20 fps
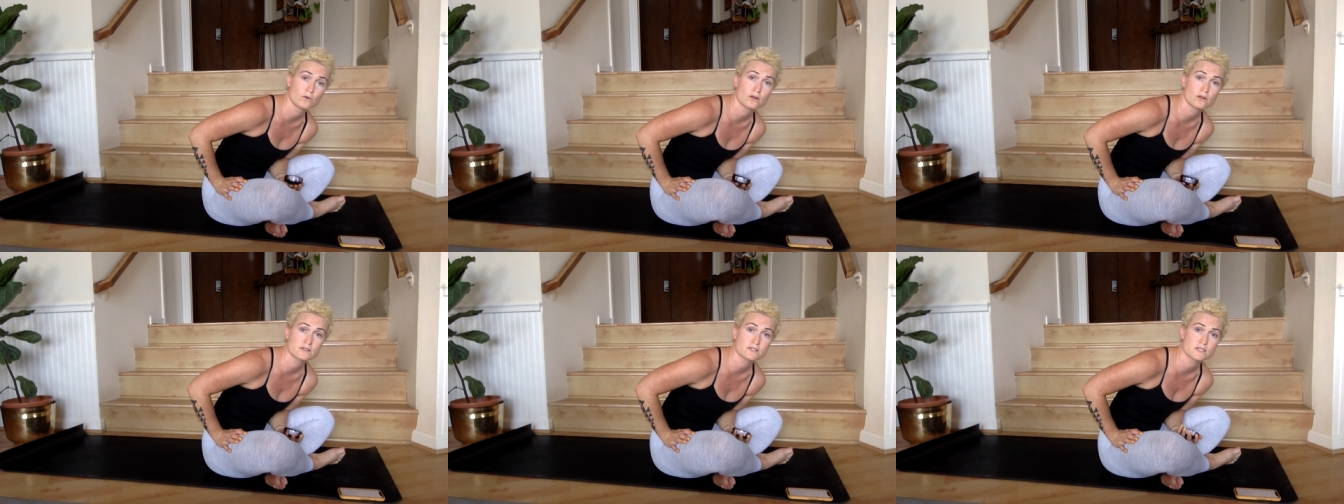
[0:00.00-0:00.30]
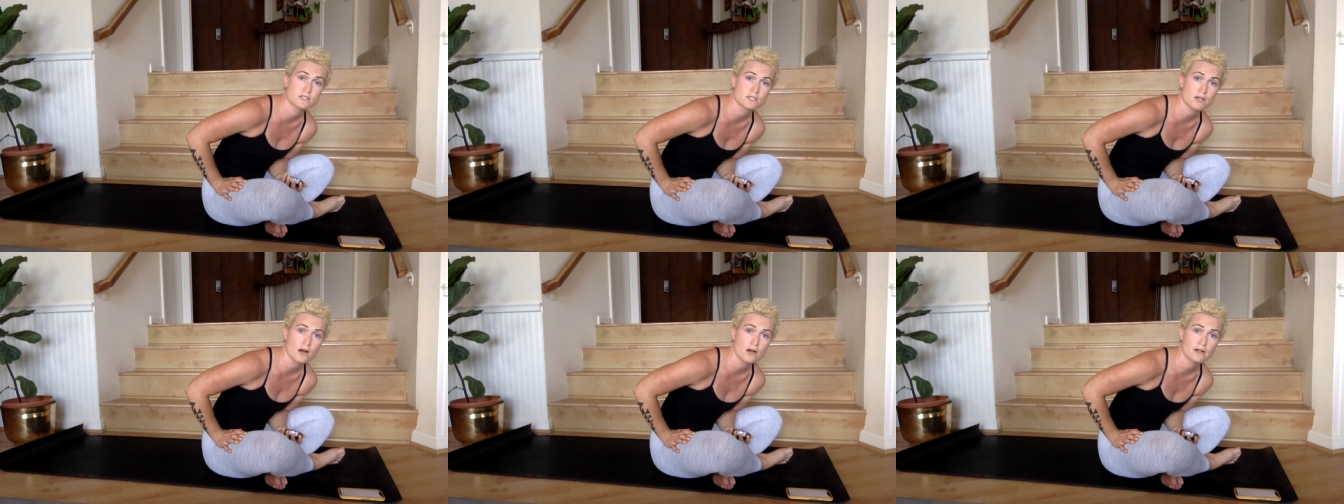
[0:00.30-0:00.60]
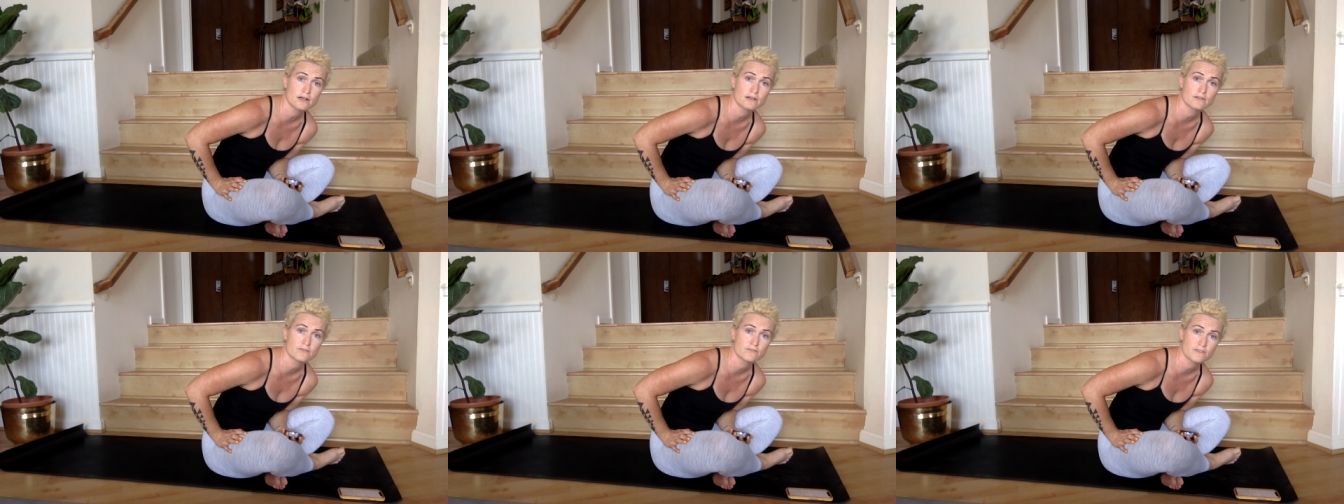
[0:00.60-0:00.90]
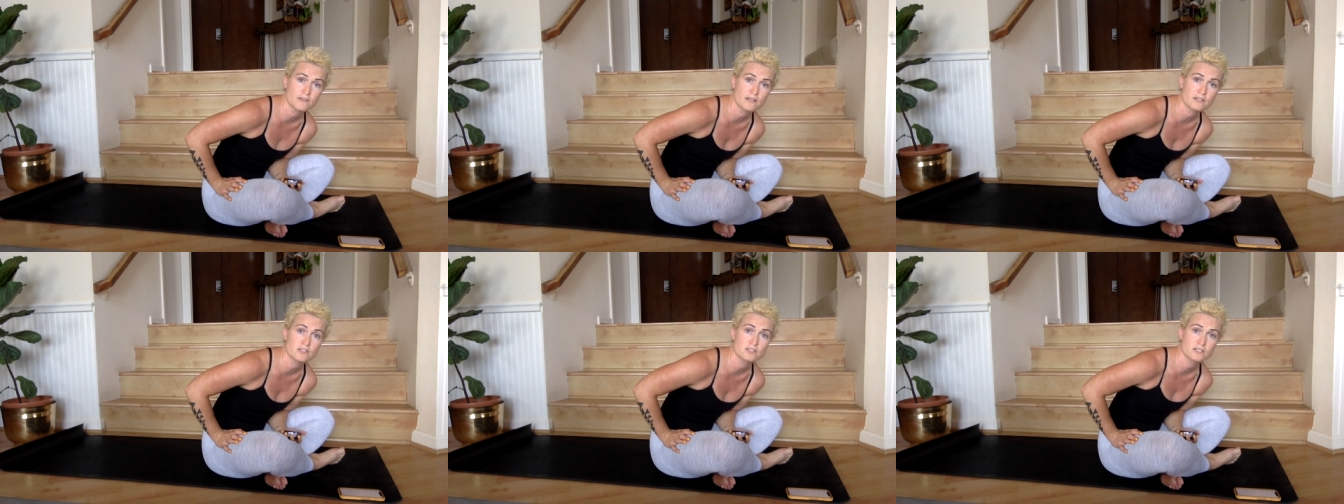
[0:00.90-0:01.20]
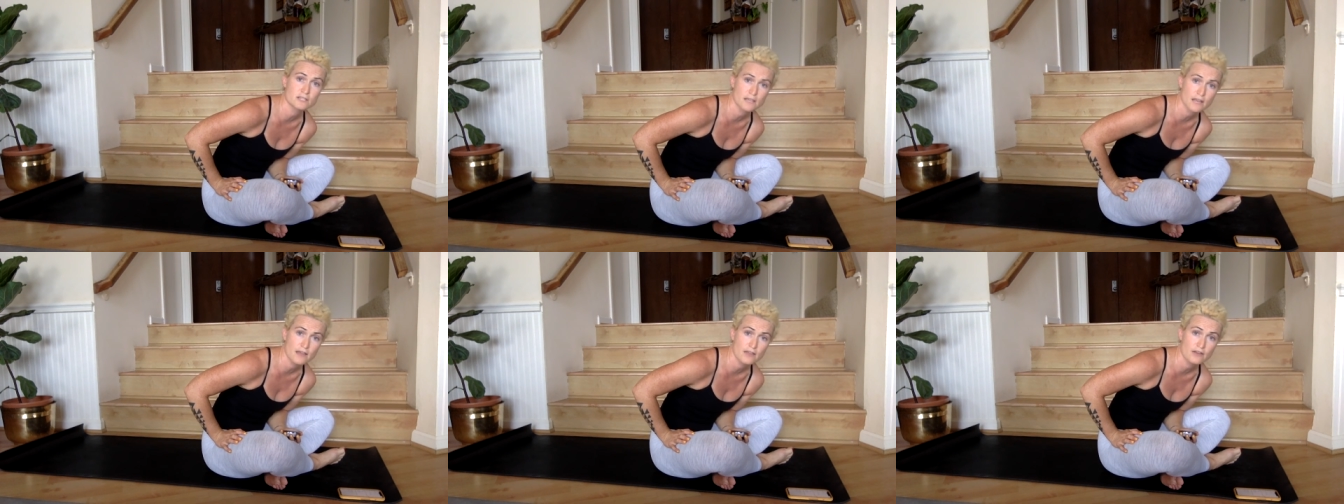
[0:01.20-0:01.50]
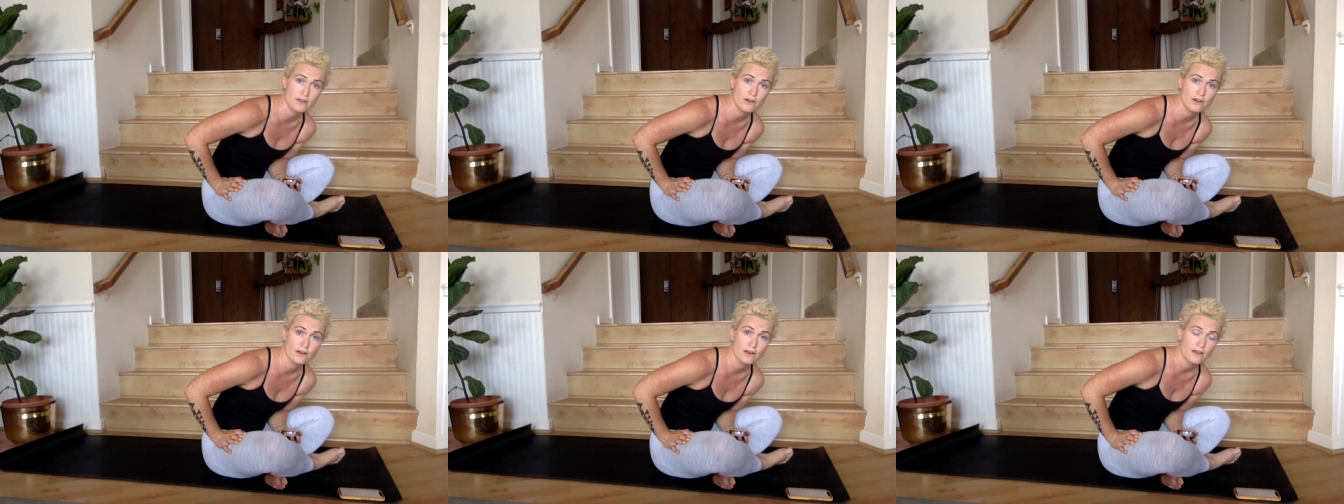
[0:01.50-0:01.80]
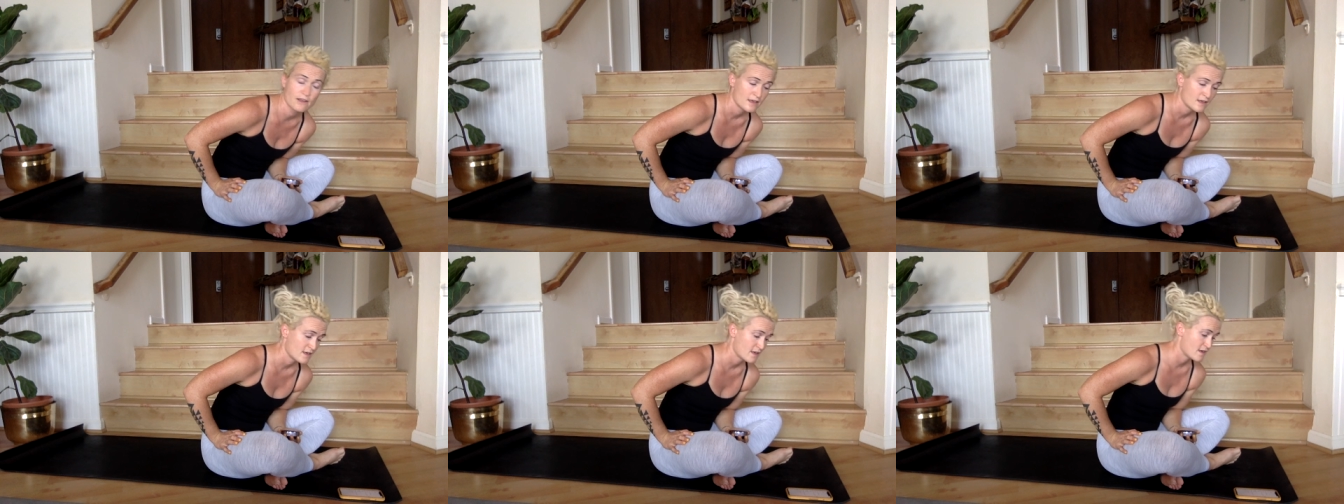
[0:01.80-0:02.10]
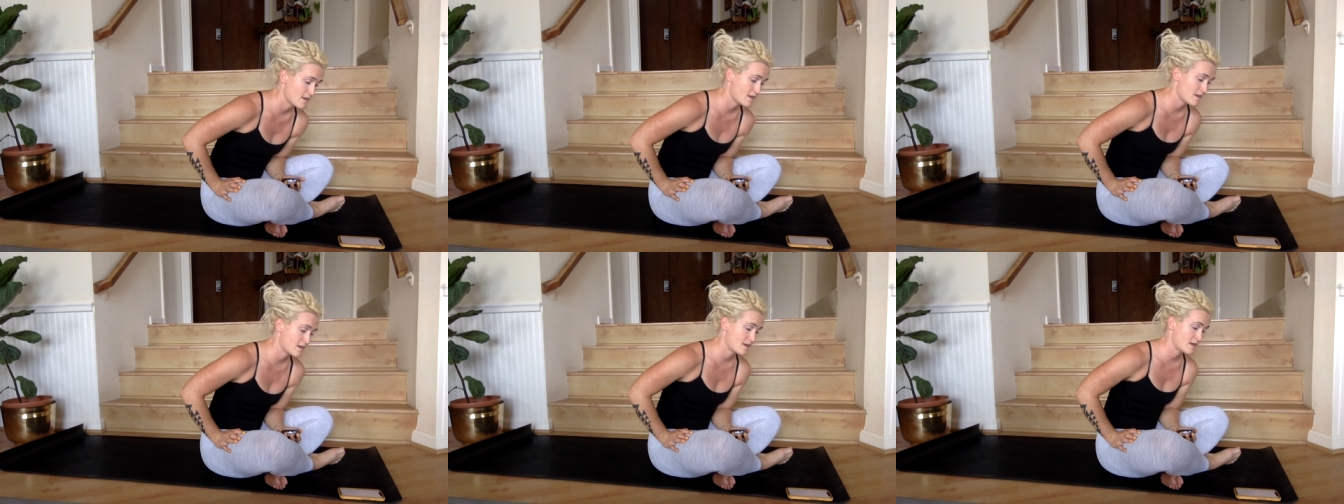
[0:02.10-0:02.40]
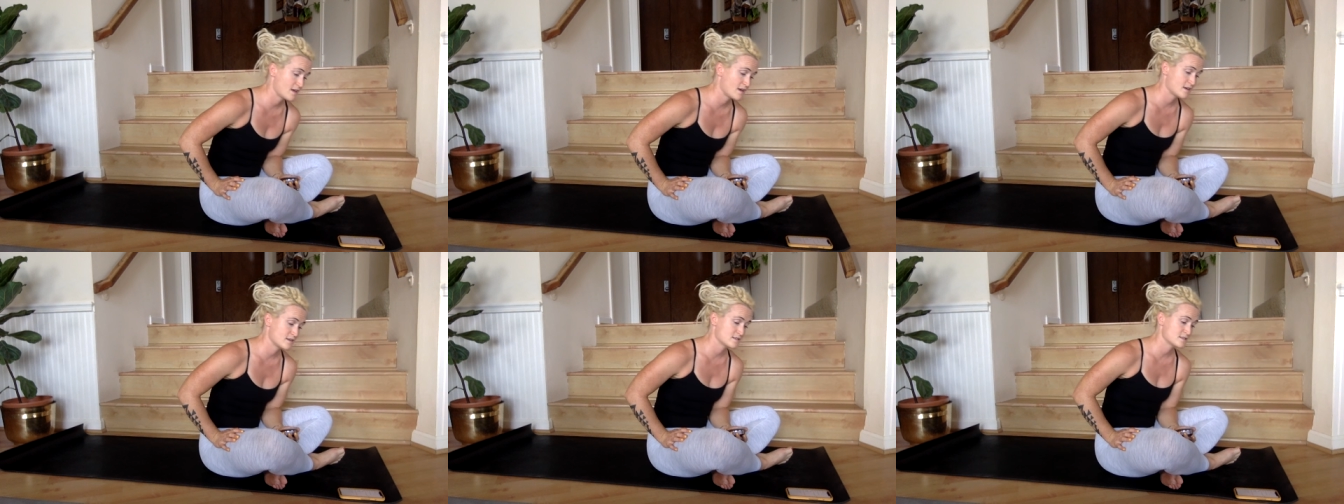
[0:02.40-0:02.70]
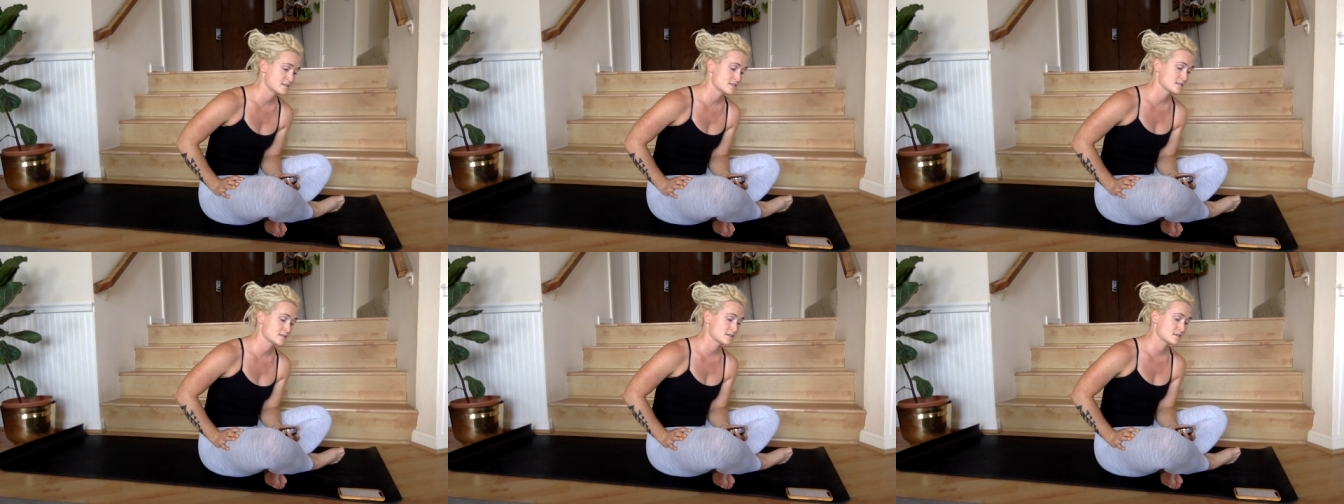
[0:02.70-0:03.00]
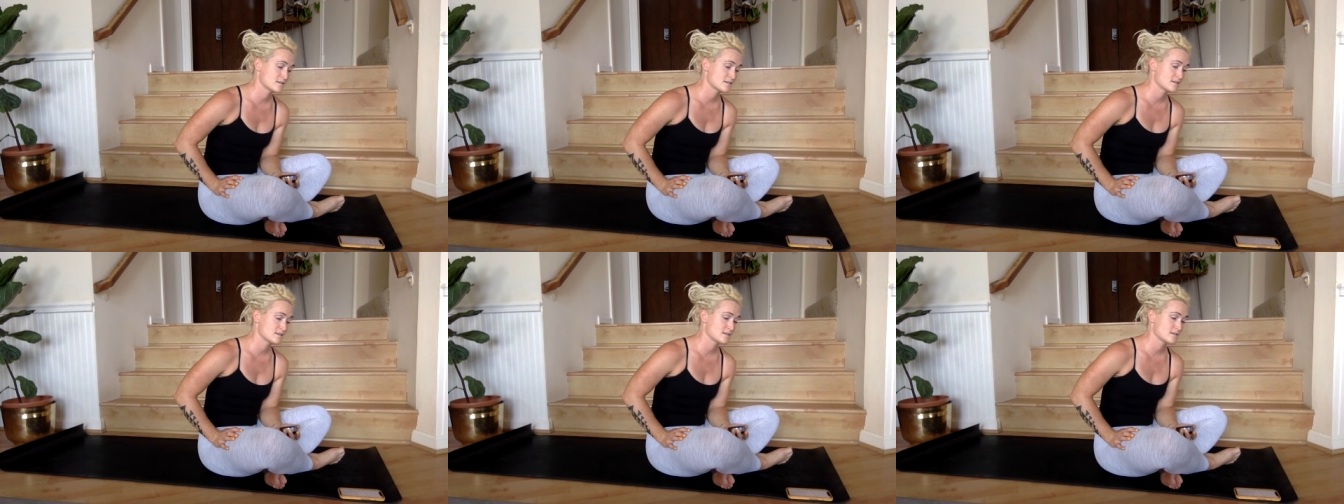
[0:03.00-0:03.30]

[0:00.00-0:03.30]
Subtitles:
we will start and finish together, and